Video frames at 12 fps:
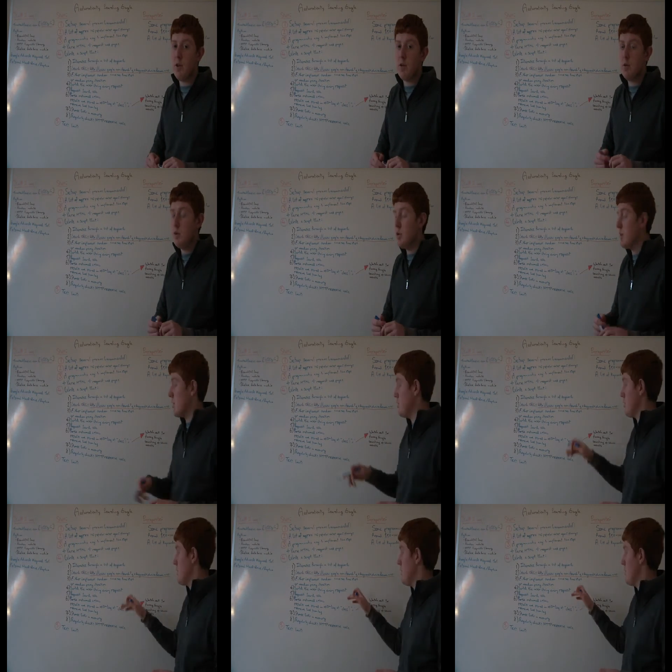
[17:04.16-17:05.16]
for Google, that
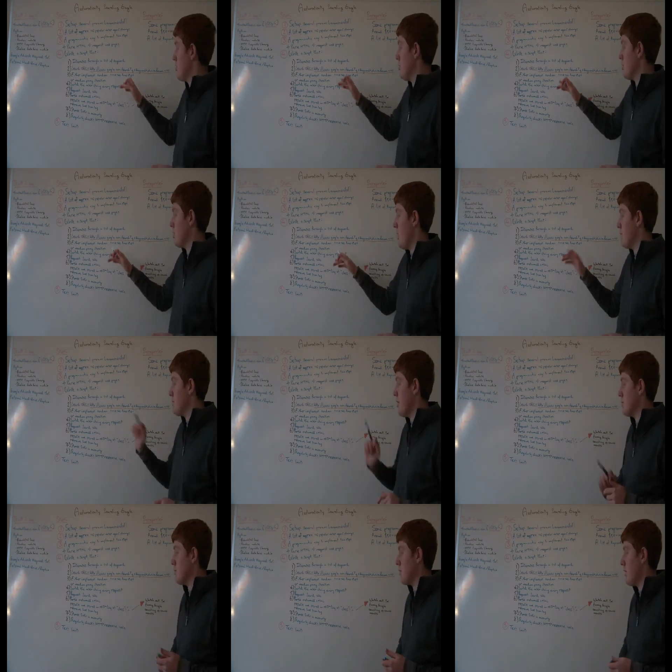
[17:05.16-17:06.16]
you still do your time
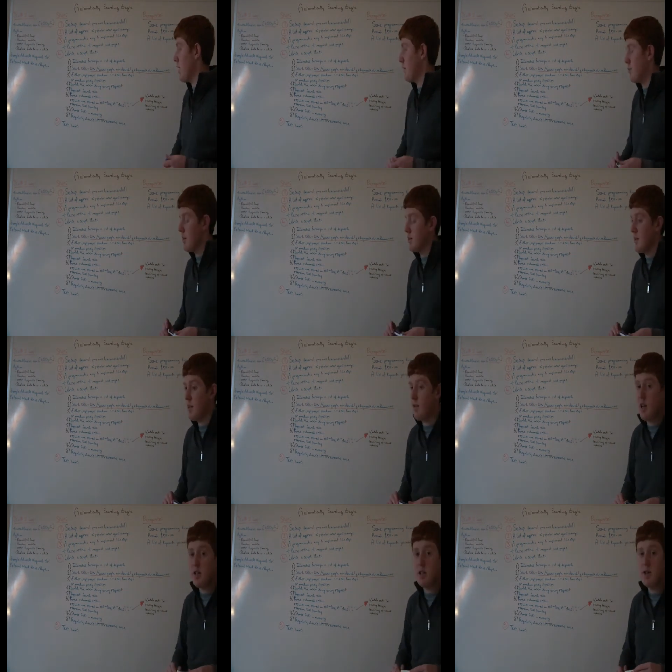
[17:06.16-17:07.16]
stops and your random proxy
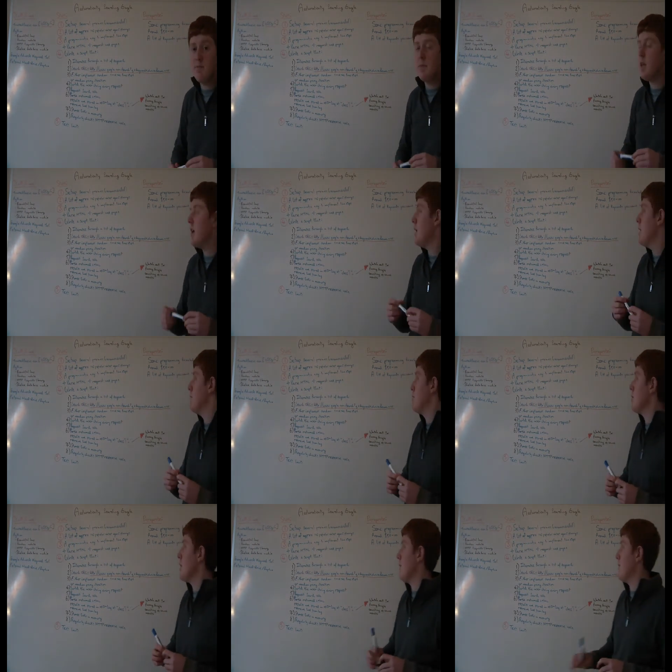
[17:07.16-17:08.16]
iteration.
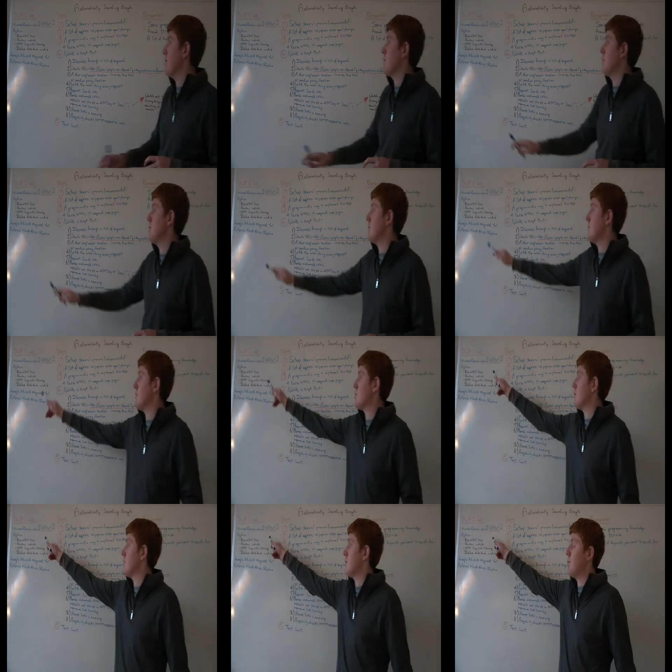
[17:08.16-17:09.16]
But if you're using the
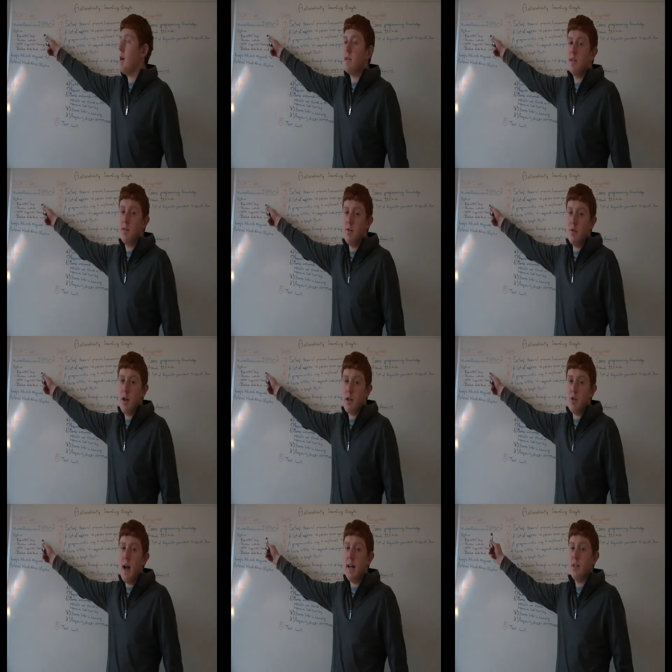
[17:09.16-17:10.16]
Trusted Proxies Google
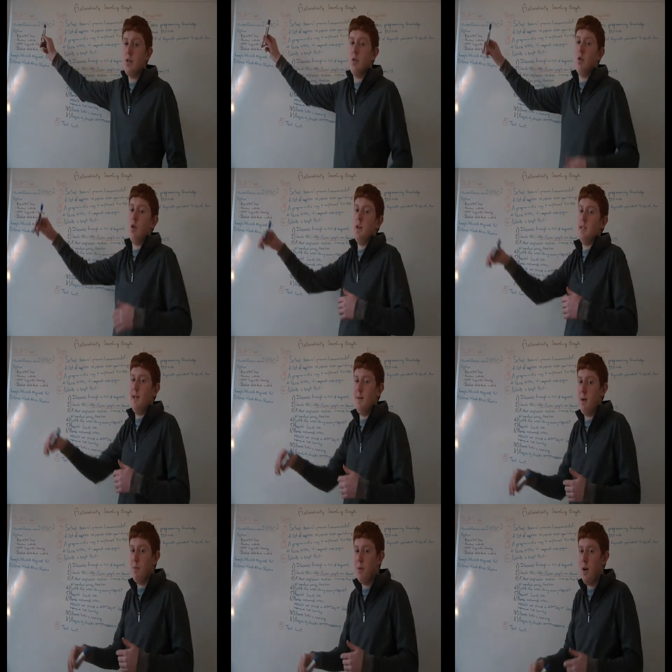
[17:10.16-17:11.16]
Extractor or a
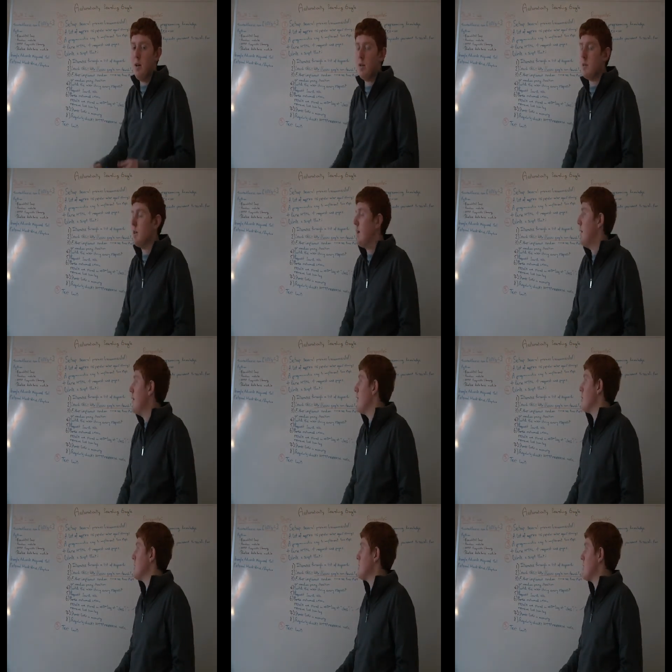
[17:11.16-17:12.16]
similar product
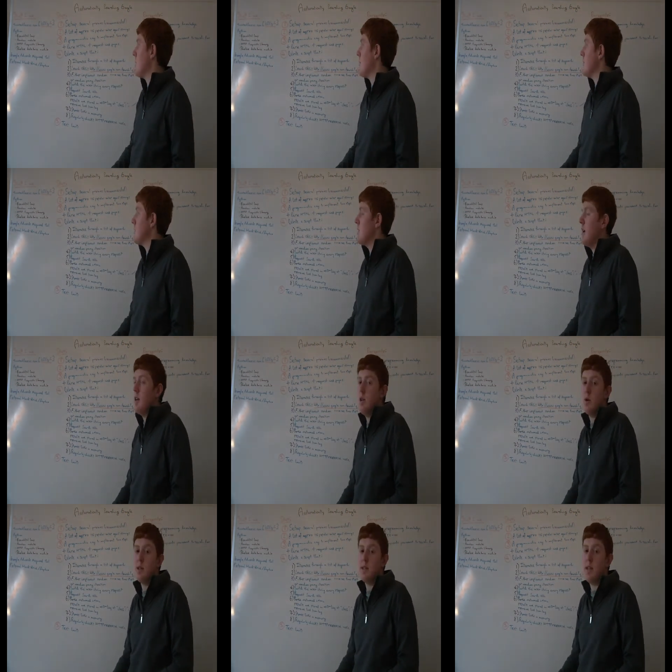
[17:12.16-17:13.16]
or service,
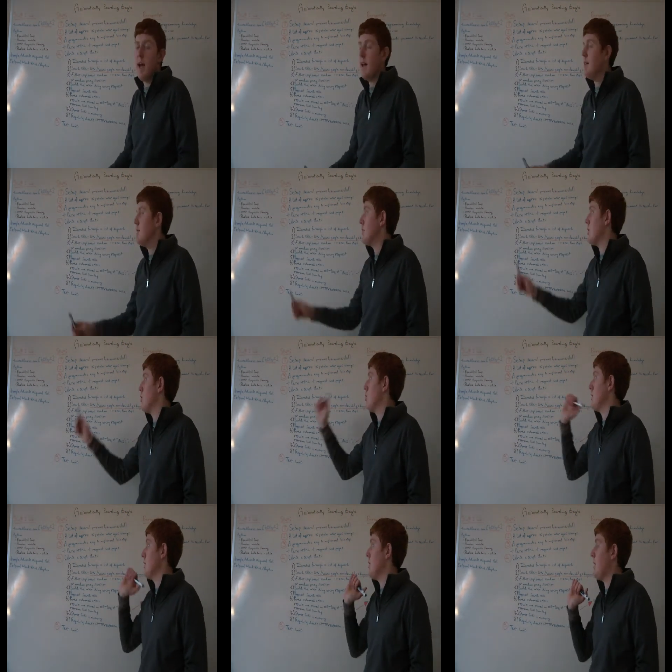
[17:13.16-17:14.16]
you can send,
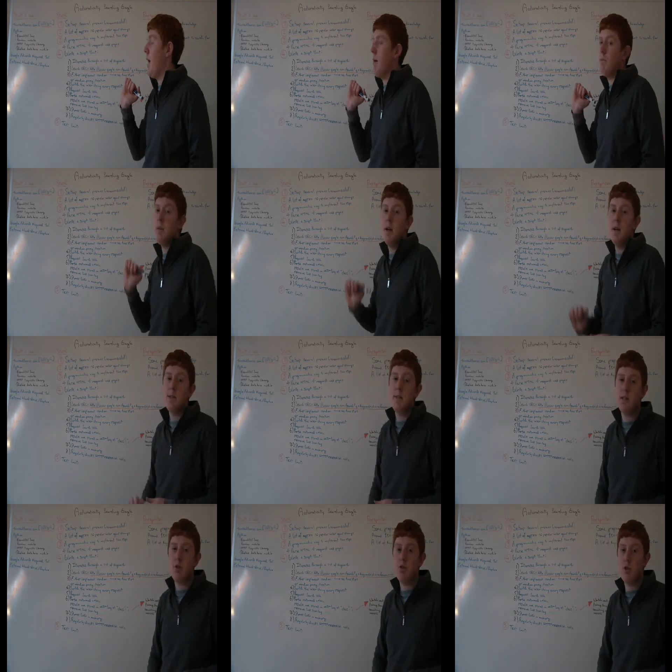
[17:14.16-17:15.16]
according to them,
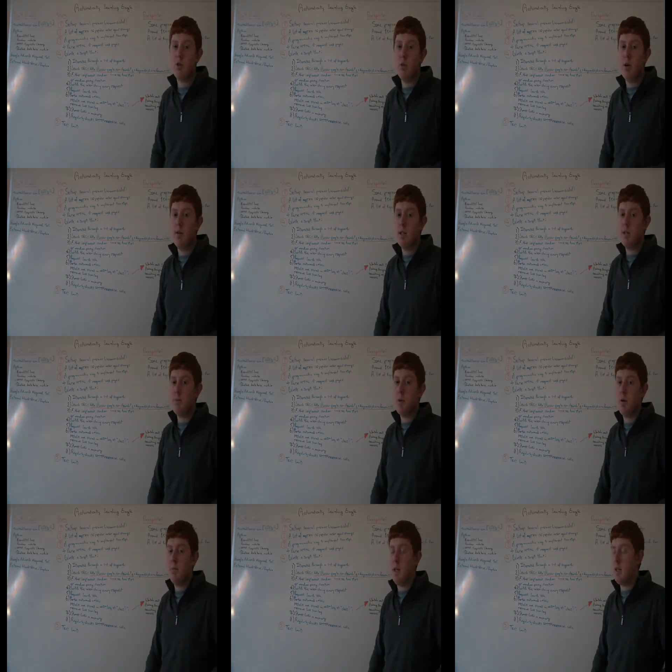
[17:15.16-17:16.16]
600 queries
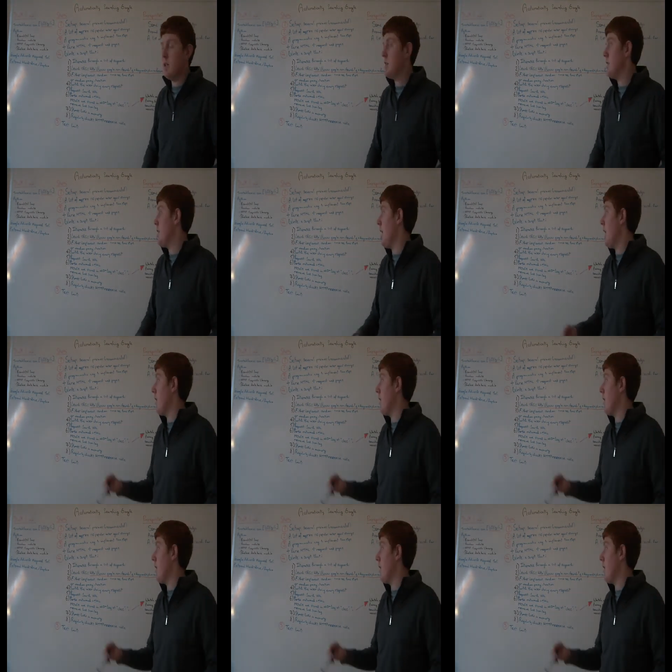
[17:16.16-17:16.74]
per minute